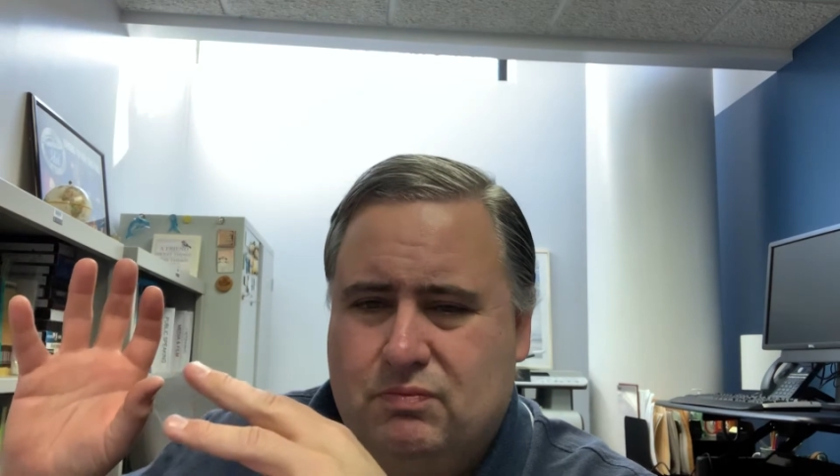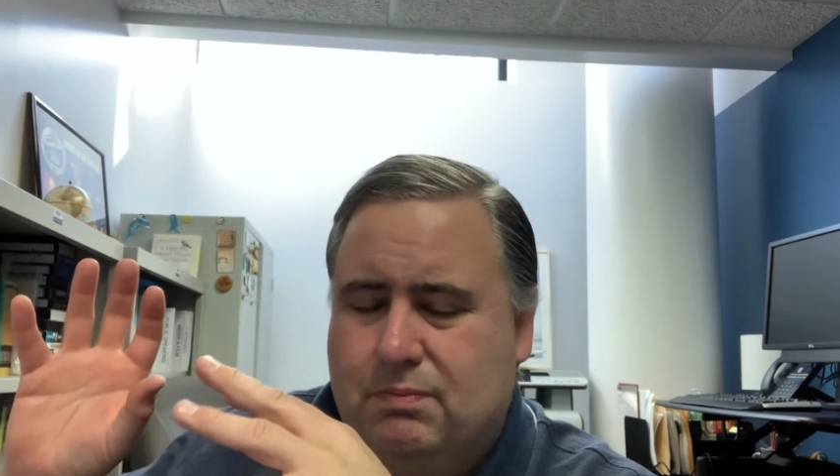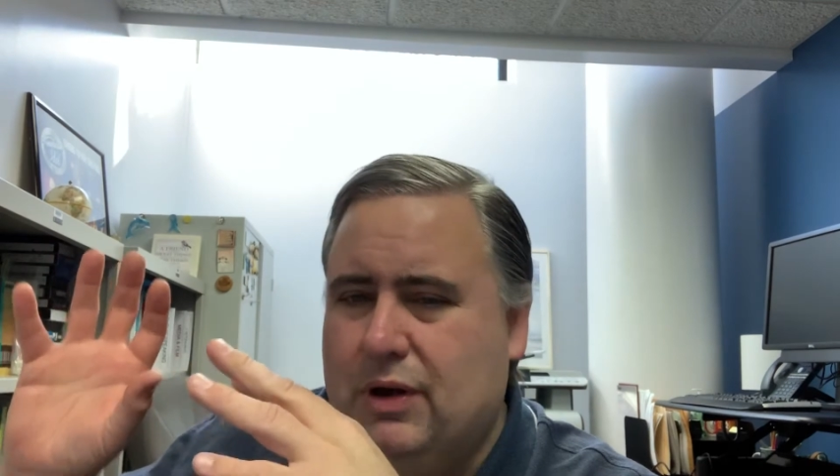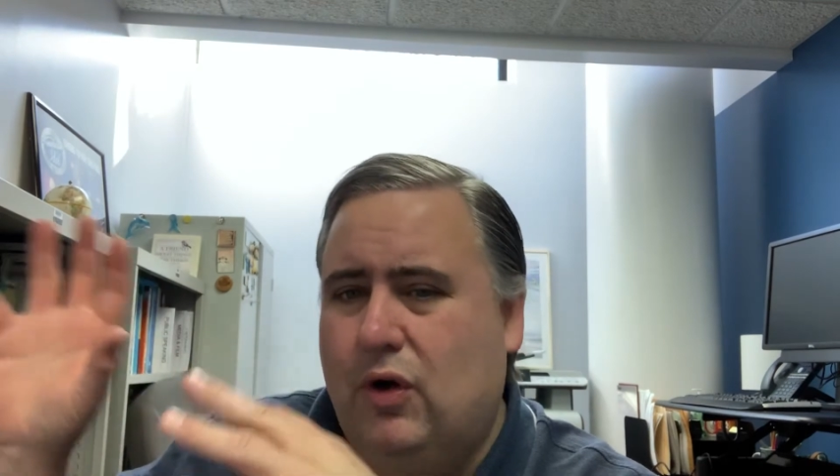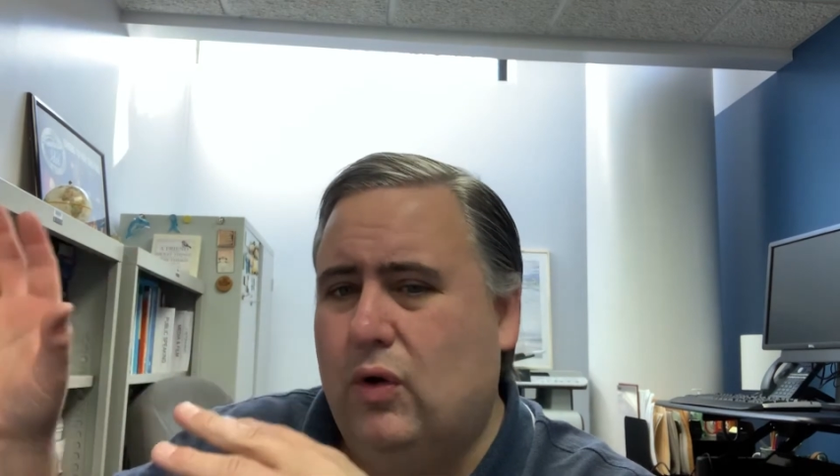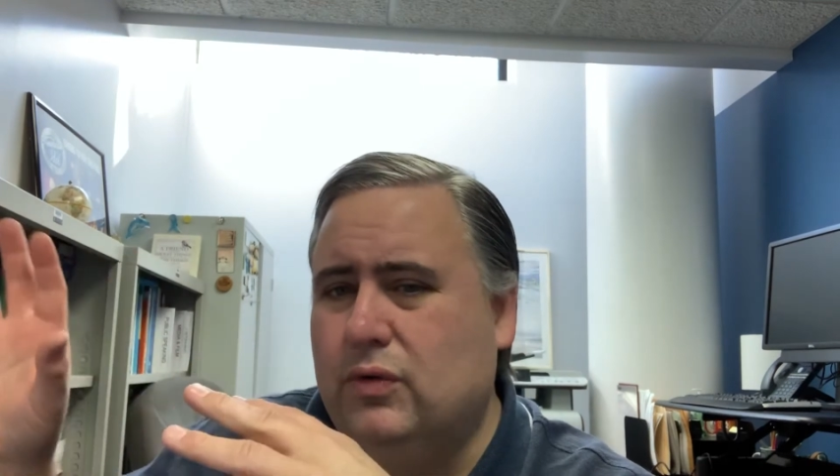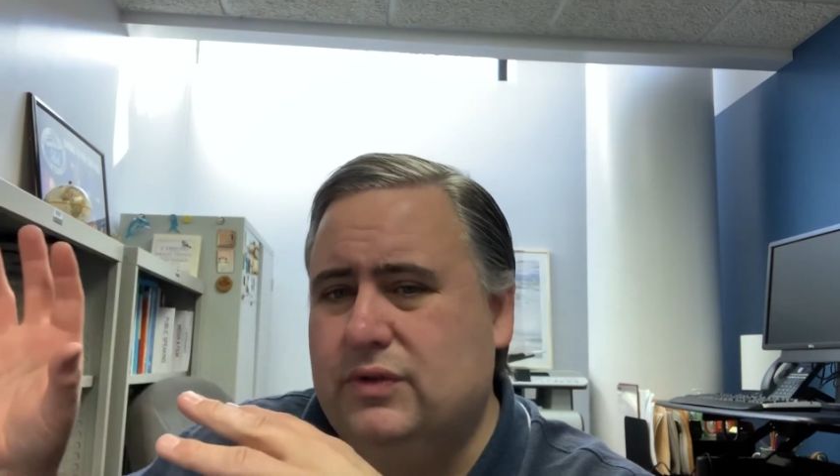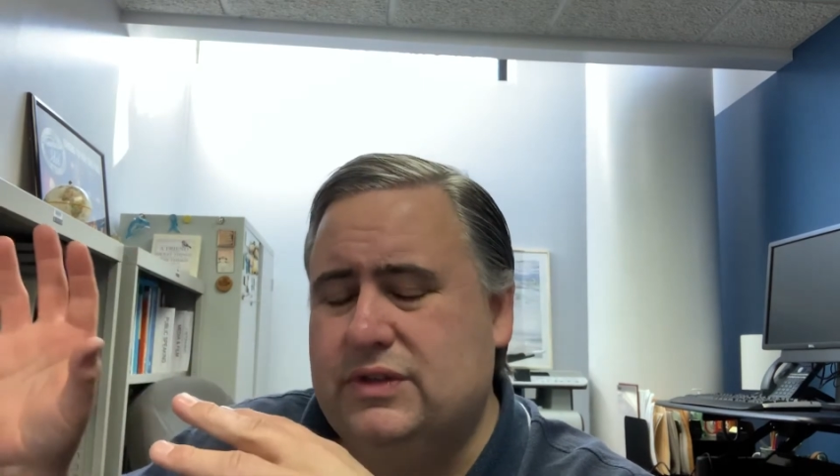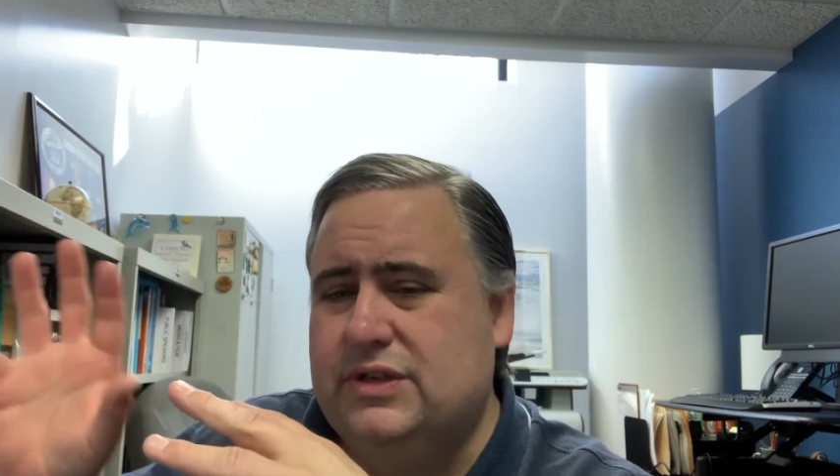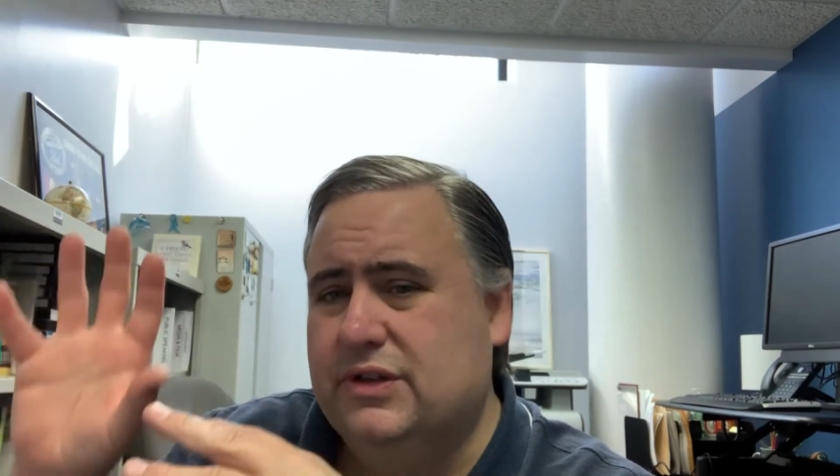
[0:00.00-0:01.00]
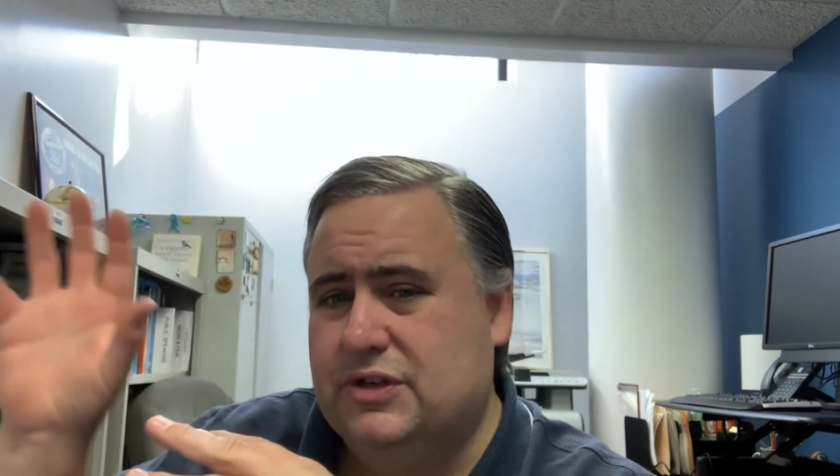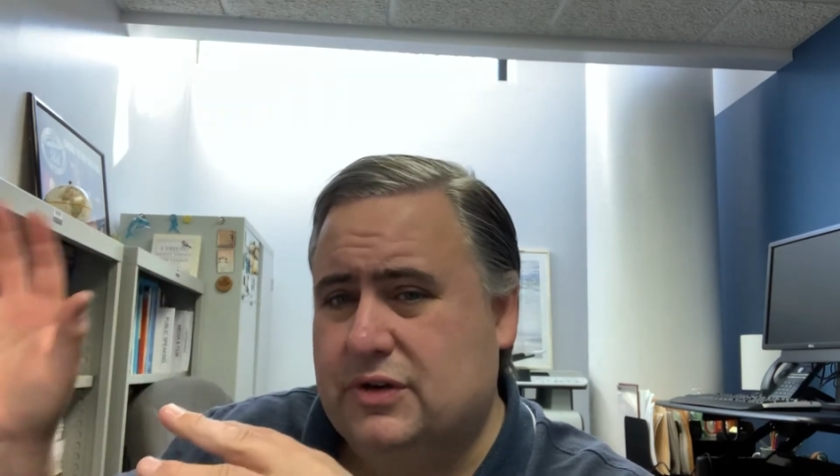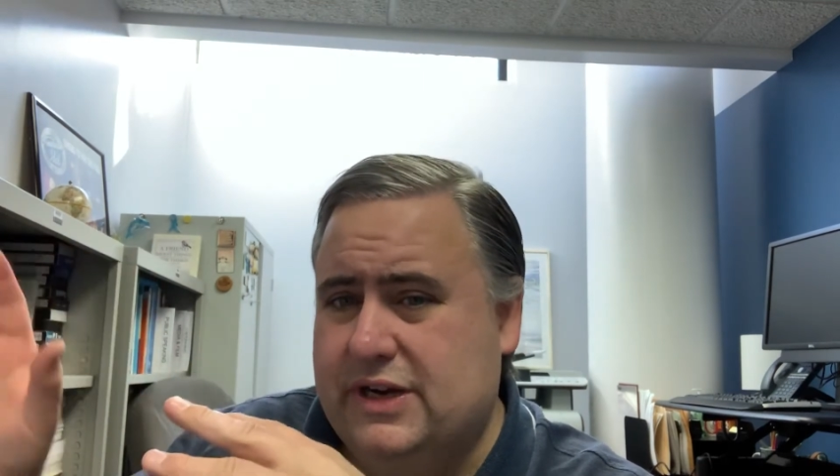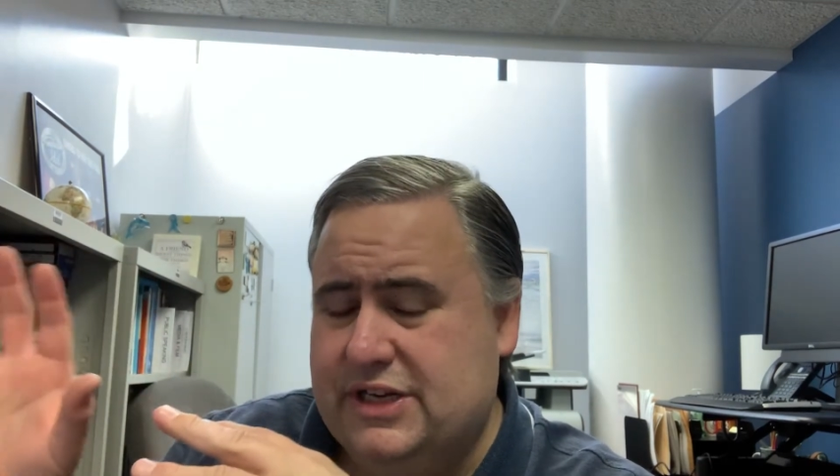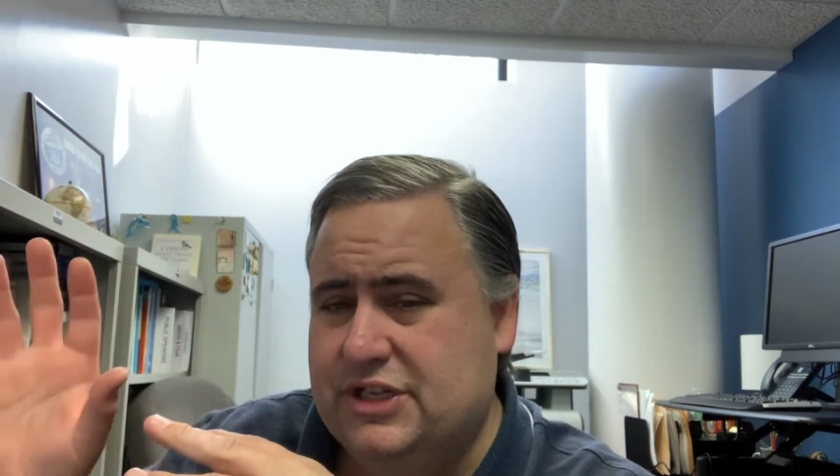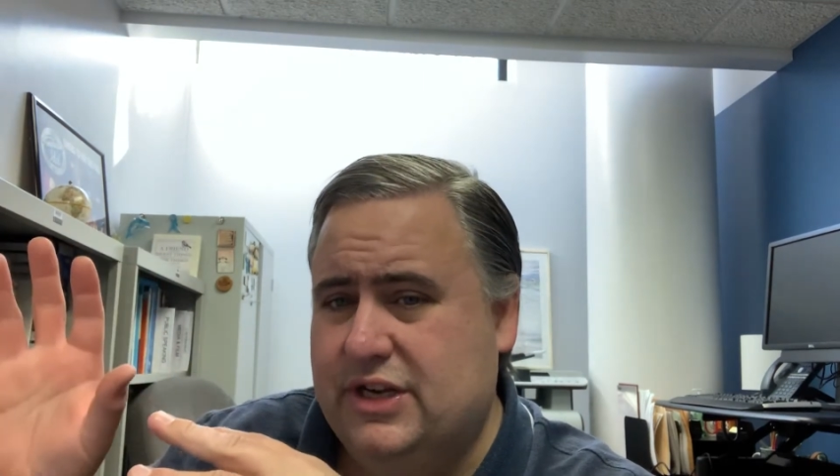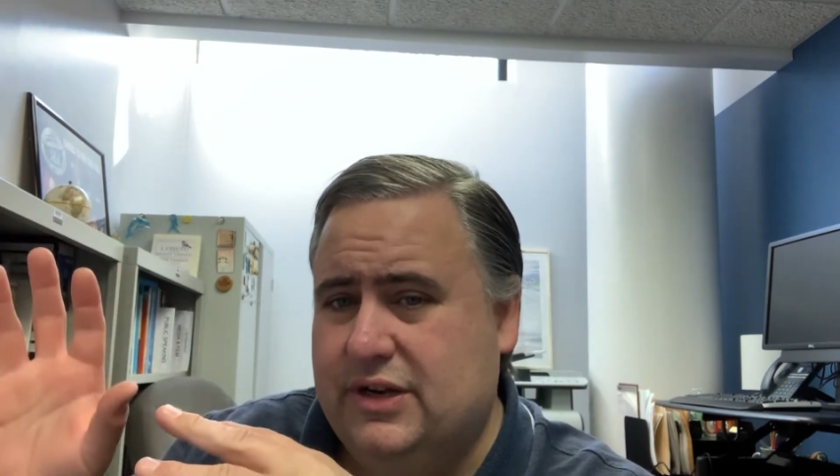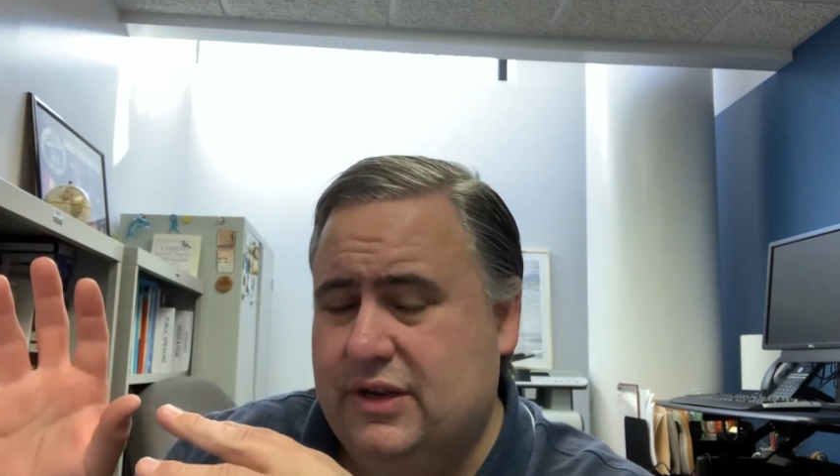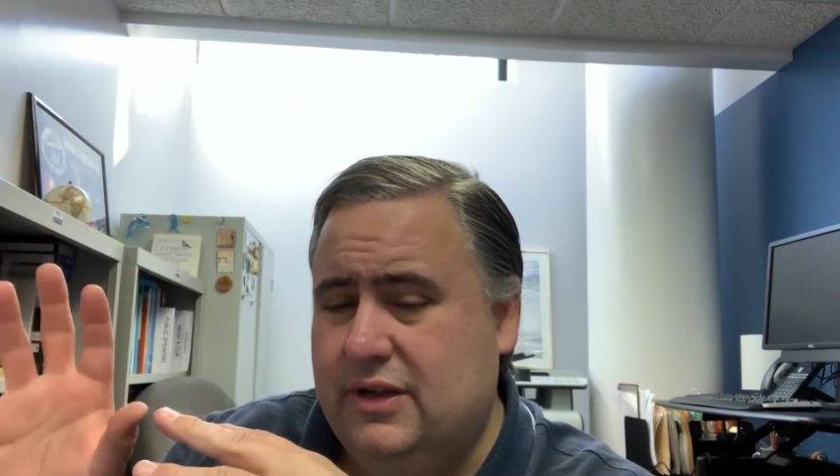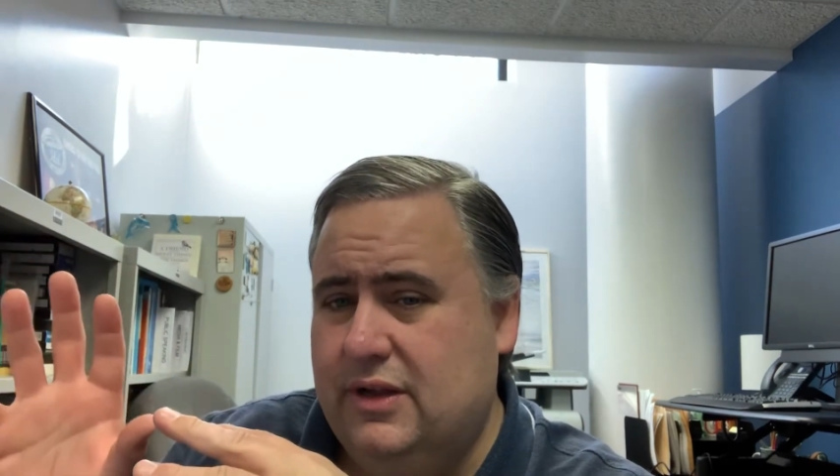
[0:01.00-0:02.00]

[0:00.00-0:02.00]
beholden to the tradition